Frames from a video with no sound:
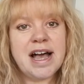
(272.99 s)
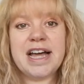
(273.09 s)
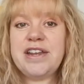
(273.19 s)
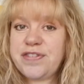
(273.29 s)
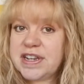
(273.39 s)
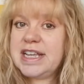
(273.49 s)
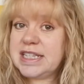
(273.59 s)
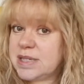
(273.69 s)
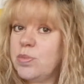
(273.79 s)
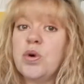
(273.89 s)
And if it
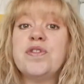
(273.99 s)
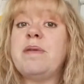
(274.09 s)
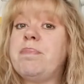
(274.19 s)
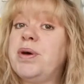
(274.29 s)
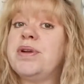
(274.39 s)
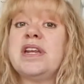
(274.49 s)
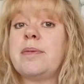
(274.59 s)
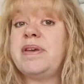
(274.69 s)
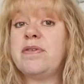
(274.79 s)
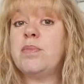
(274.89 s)
needs more, then build it
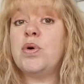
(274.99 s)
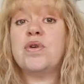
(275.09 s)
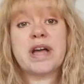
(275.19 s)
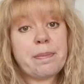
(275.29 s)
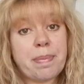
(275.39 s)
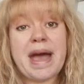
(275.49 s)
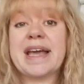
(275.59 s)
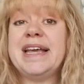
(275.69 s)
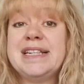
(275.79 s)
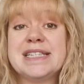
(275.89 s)
up even more. Get back
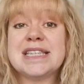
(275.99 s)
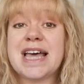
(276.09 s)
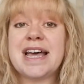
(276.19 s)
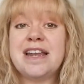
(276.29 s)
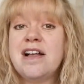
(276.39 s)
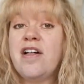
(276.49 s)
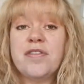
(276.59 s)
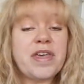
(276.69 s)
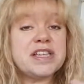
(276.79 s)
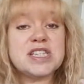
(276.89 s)
into
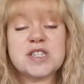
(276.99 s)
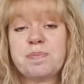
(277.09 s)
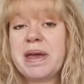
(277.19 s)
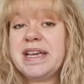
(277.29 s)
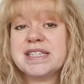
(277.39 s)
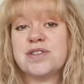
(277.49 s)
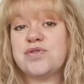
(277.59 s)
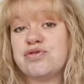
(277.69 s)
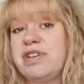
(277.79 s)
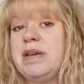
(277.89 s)
that space of
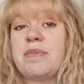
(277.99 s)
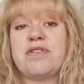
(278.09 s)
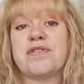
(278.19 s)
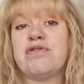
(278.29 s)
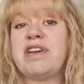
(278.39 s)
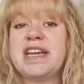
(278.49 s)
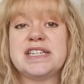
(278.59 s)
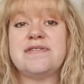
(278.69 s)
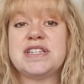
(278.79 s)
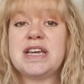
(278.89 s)
dreamer, of
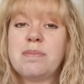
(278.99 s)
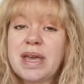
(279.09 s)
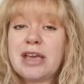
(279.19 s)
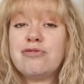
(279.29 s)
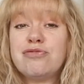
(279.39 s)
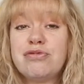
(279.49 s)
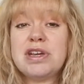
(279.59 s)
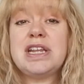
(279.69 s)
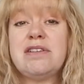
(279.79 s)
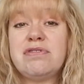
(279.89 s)
creativity, and make it
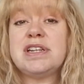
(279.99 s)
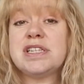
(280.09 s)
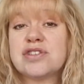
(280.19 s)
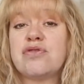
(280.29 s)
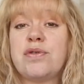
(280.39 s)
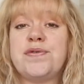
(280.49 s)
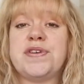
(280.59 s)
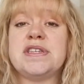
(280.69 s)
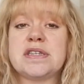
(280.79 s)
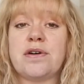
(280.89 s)
really, really strong for
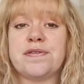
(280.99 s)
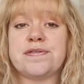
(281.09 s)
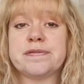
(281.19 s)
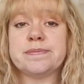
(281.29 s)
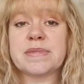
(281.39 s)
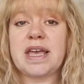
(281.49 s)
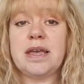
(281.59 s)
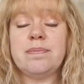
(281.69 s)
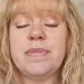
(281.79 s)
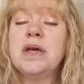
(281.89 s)
yourself. Okay?
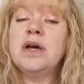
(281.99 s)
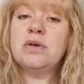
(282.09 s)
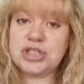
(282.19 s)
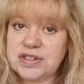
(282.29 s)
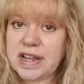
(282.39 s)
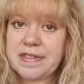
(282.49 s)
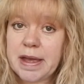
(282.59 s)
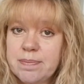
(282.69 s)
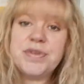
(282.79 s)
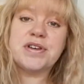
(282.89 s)
Once you've done that,
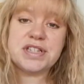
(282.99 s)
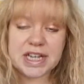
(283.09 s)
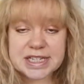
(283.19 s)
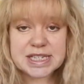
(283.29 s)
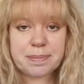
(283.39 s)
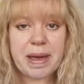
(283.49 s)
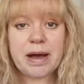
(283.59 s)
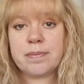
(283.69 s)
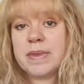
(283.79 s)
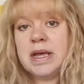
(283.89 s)
you can take a step
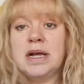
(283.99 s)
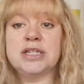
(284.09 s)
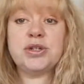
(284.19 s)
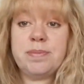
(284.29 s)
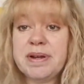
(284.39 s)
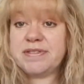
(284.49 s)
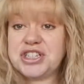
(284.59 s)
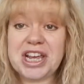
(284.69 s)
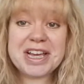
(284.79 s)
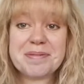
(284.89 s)
out, do a bit of a
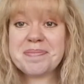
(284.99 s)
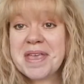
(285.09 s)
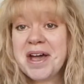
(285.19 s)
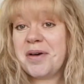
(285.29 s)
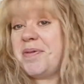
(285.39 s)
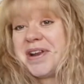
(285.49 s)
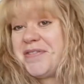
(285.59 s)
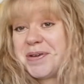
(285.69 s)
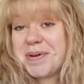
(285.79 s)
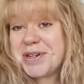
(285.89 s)
jig, whatever
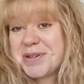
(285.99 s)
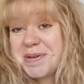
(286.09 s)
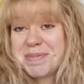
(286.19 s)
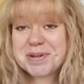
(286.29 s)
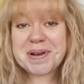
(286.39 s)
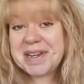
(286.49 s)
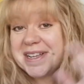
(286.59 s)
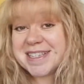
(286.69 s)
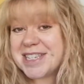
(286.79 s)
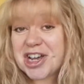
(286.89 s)
you want to do in between.
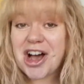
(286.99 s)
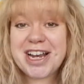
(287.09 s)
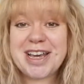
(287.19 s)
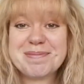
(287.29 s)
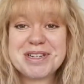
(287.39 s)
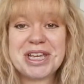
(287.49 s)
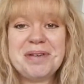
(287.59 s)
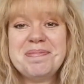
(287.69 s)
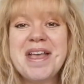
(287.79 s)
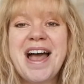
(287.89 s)
It's entirely up to
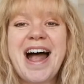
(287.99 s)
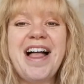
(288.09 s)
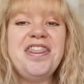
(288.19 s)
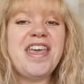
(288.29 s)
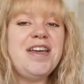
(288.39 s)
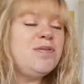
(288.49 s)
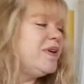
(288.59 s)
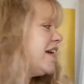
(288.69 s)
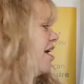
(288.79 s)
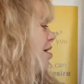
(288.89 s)
you. And then
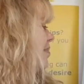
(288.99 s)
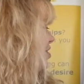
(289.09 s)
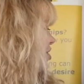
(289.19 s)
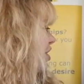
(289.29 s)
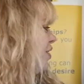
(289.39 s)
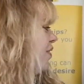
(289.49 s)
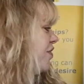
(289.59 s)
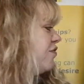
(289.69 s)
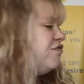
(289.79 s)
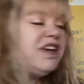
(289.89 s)
we come to
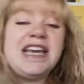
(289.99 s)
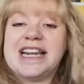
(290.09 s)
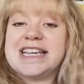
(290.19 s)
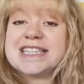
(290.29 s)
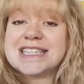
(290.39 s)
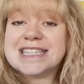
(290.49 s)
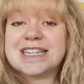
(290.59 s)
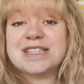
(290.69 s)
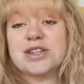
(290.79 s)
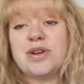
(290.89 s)
the
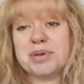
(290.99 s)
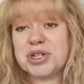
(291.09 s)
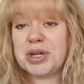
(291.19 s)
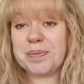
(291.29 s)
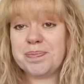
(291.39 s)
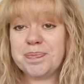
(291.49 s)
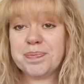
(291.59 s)
realist. So number 2.